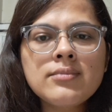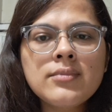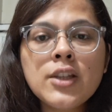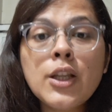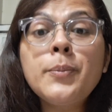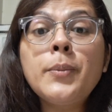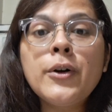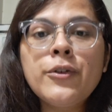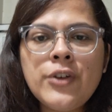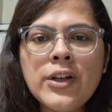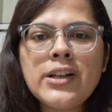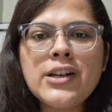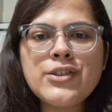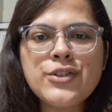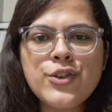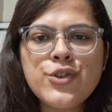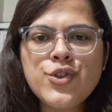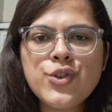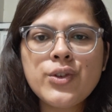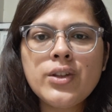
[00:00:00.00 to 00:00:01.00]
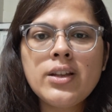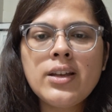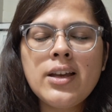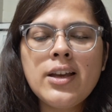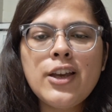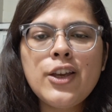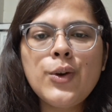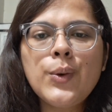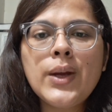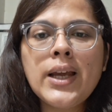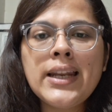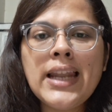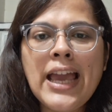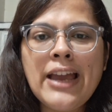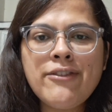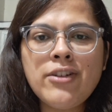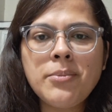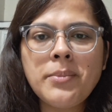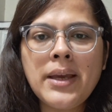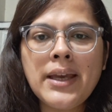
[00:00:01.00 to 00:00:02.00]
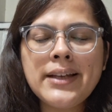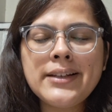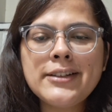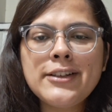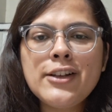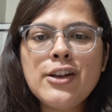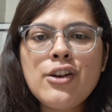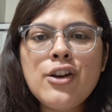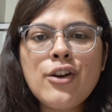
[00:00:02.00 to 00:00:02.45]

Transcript: the perfect decision you can ever make